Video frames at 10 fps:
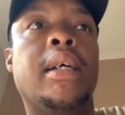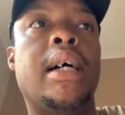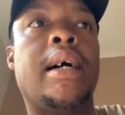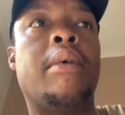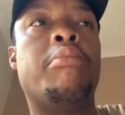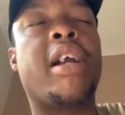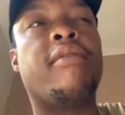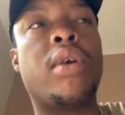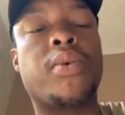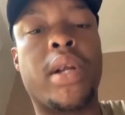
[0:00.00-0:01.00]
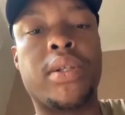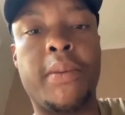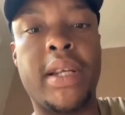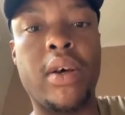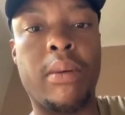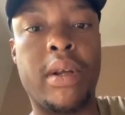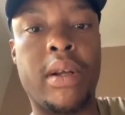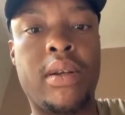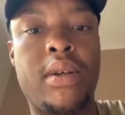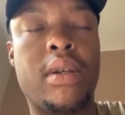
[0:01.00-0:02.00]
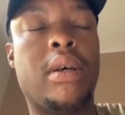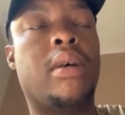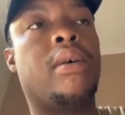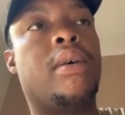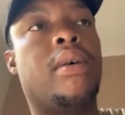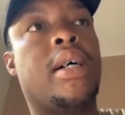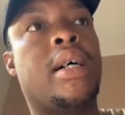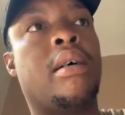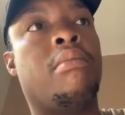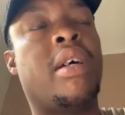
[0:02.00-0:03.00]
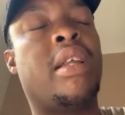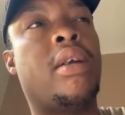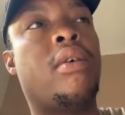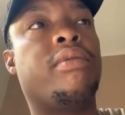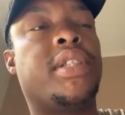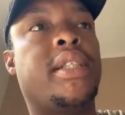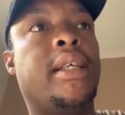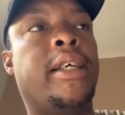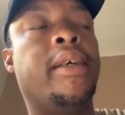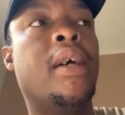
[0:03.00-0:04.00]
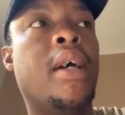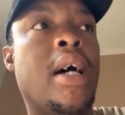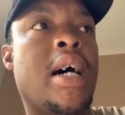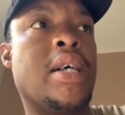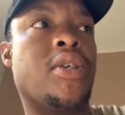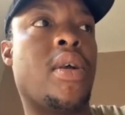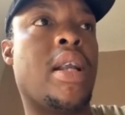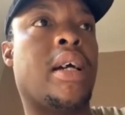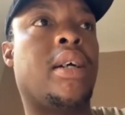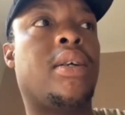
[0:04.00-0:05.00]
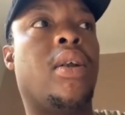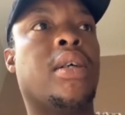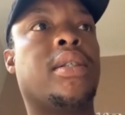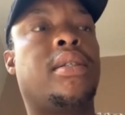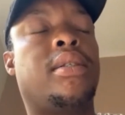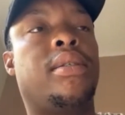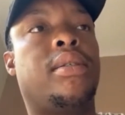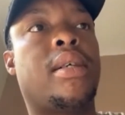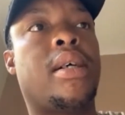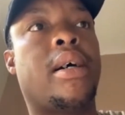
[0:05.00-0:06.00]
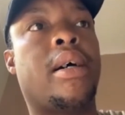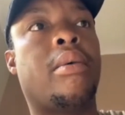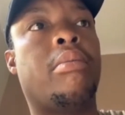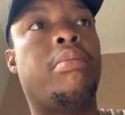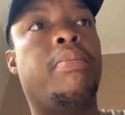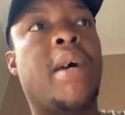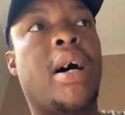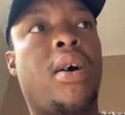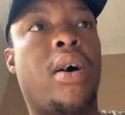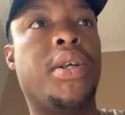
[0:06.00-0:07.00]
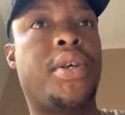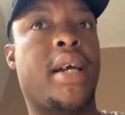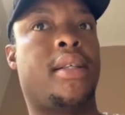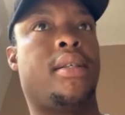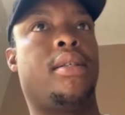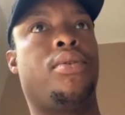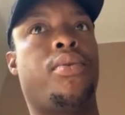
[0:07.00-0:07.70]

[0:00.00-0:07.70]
But I've always wanted to be in Durban, you know. And then obviously I sort of like lost my contract in